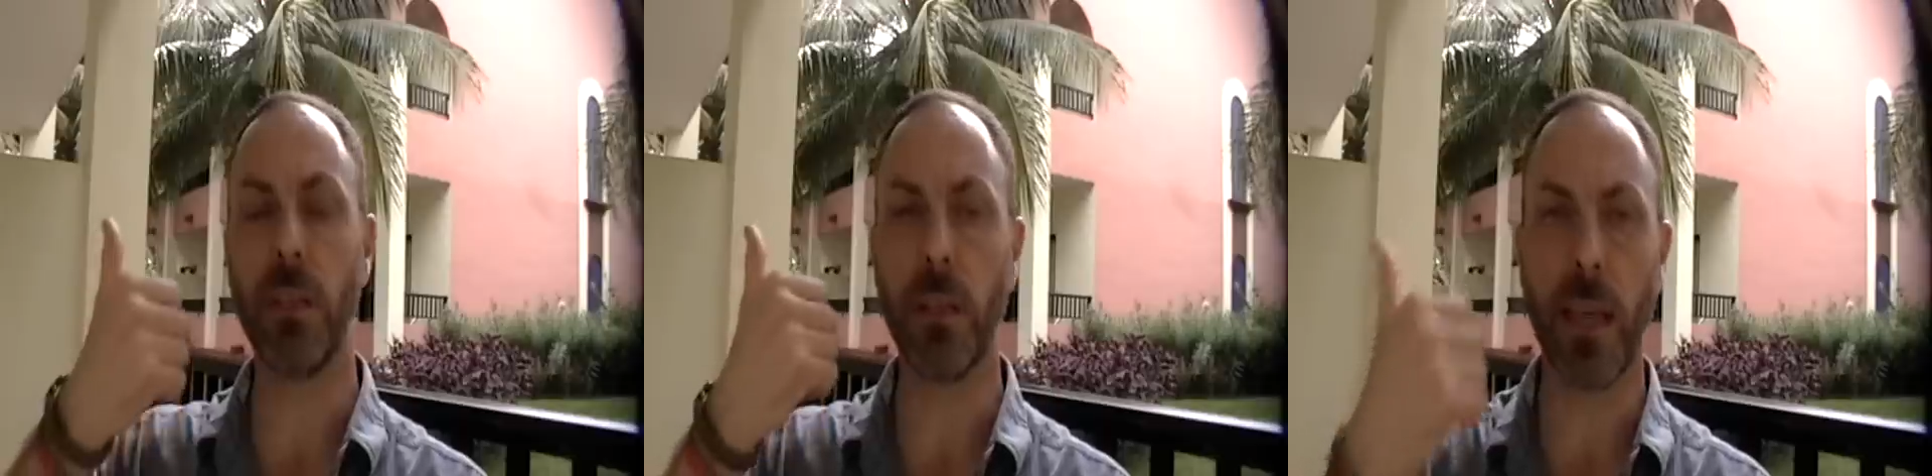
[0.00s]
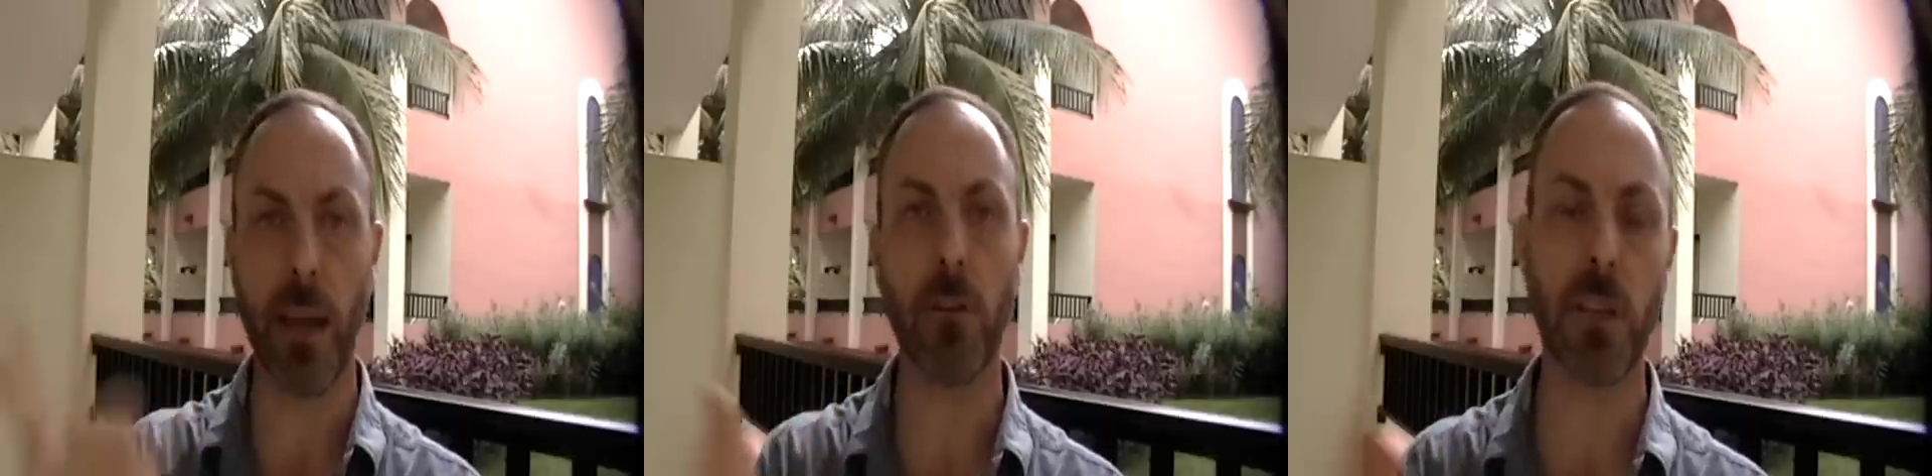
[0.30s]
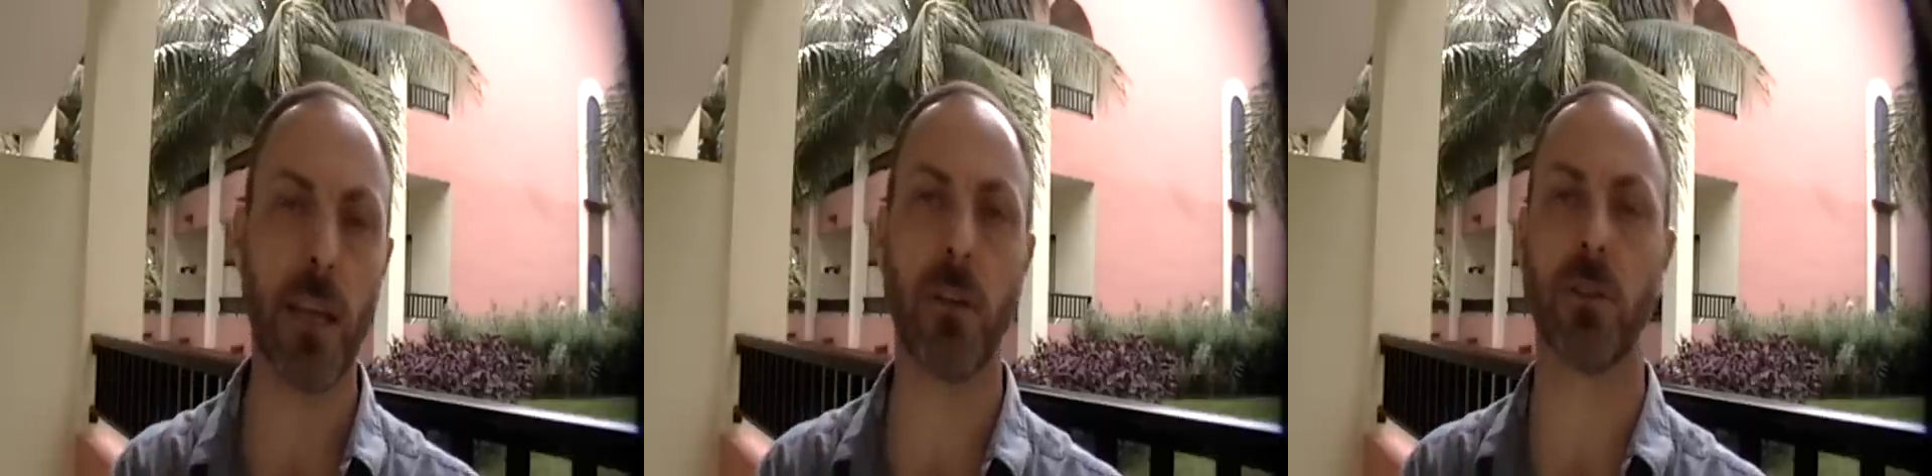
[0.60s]
be the
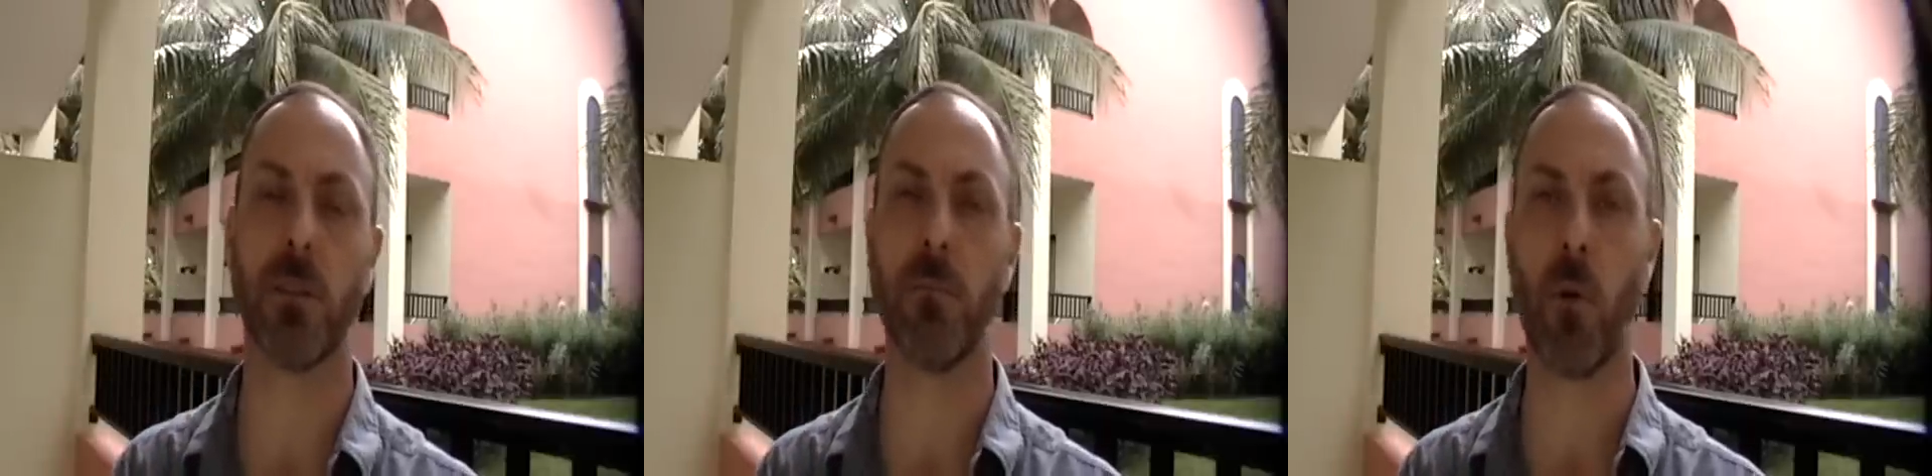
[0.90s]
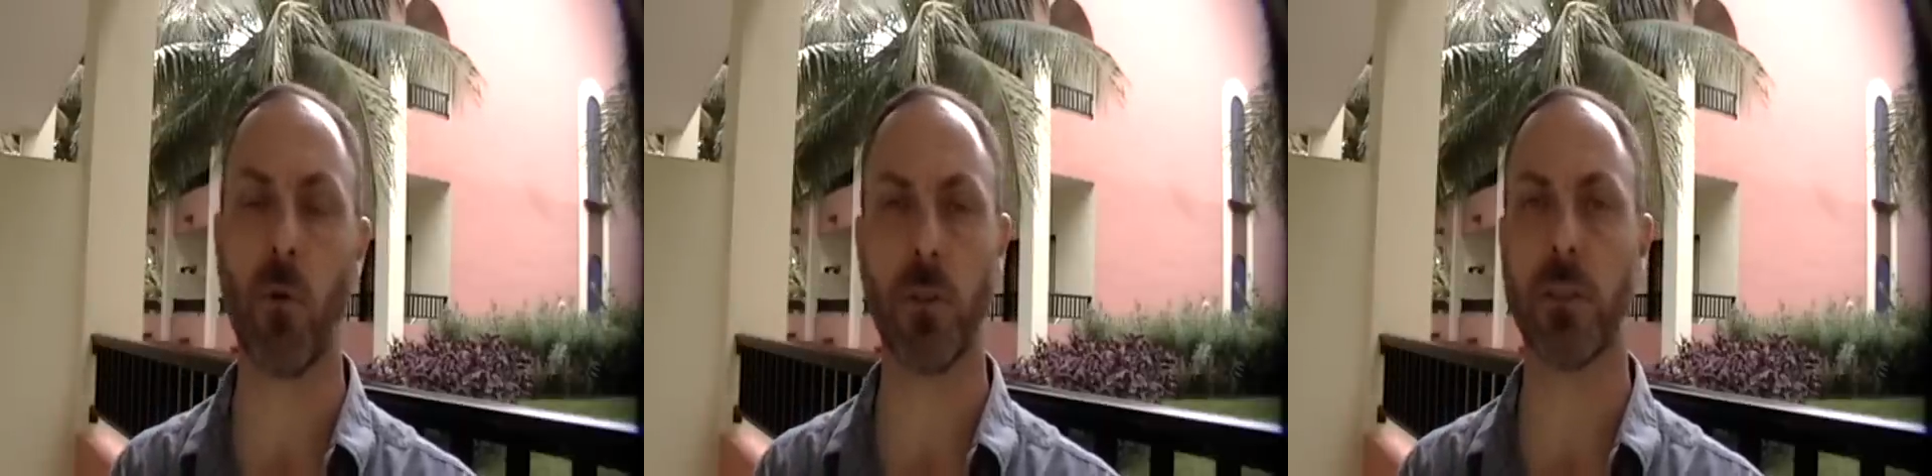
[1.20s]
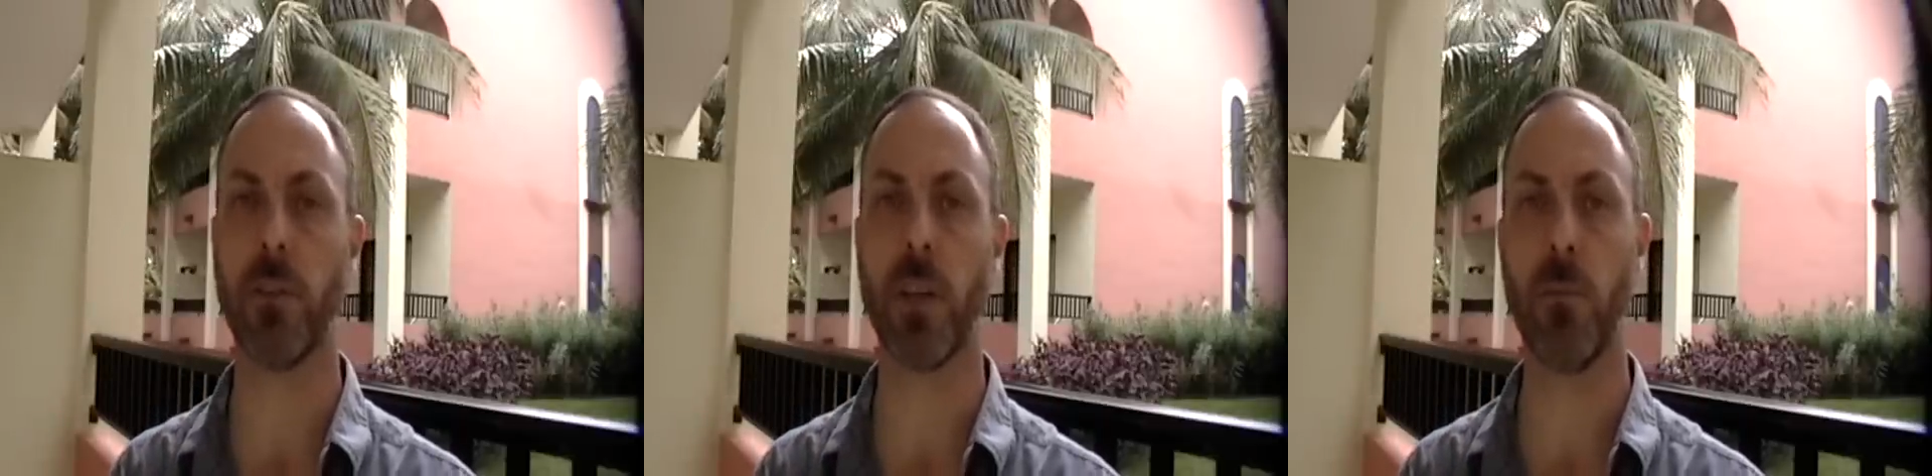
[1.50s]
caretakers of the
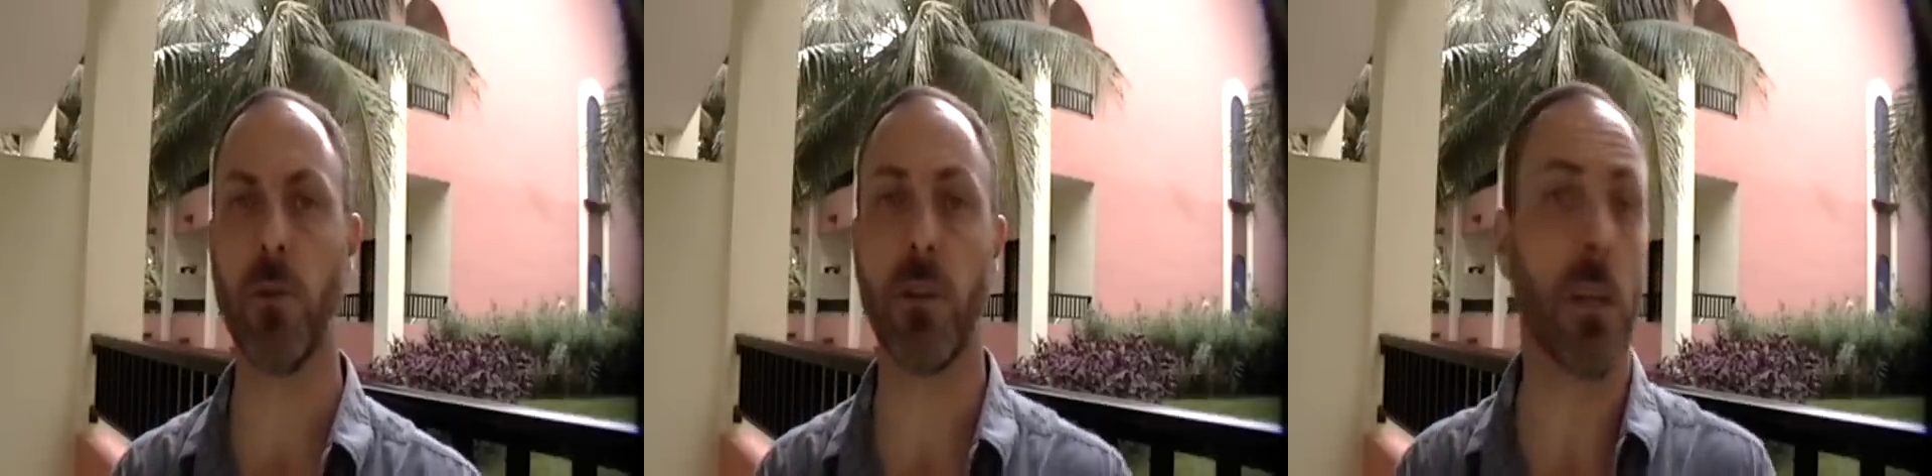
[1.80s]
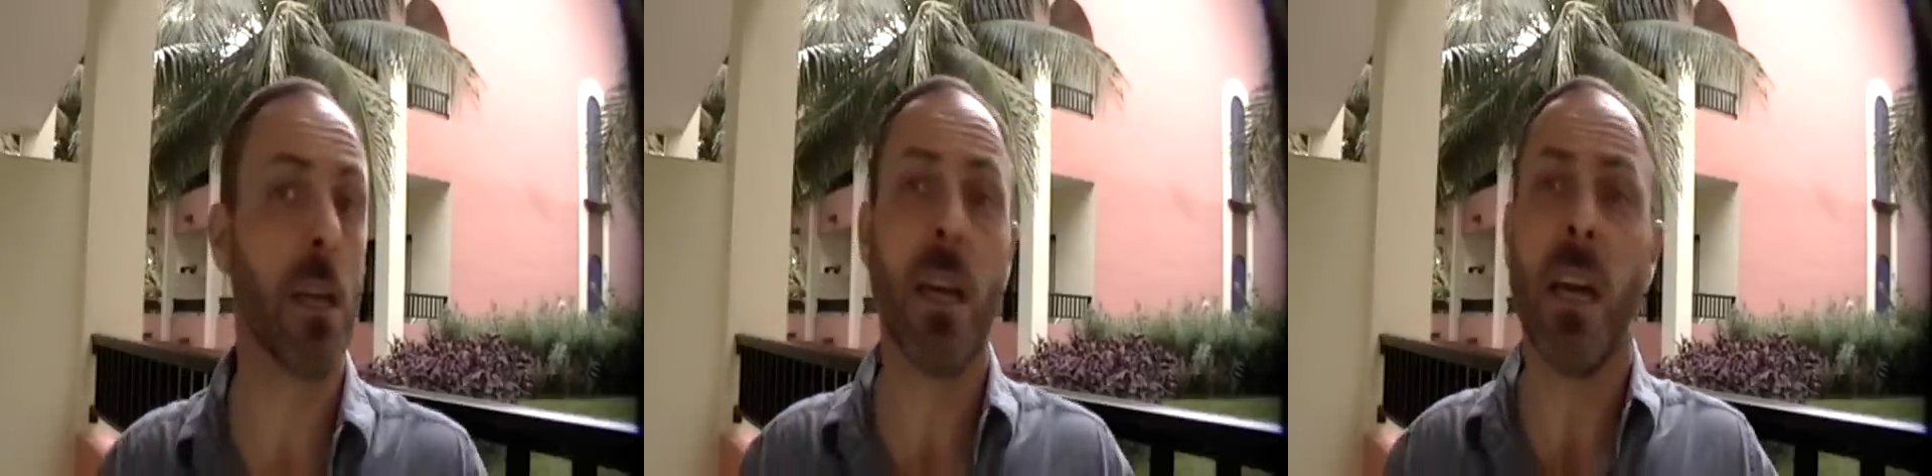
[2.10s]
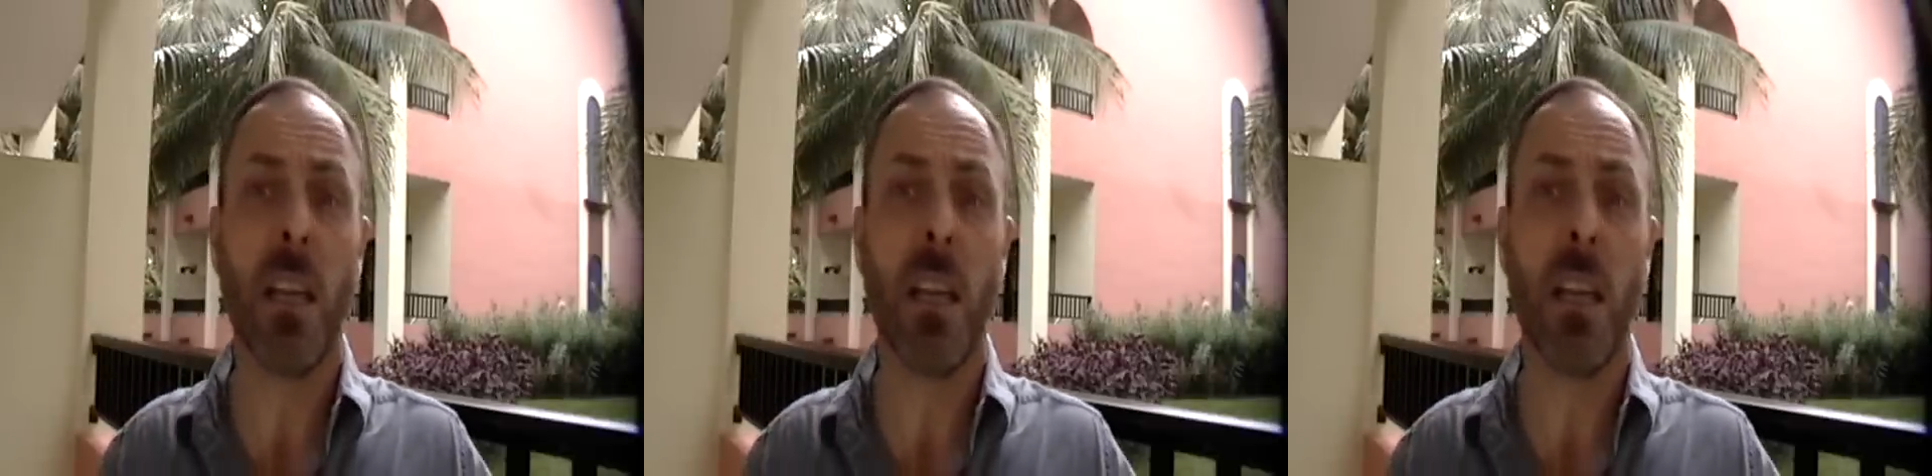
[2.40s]
morals of the community,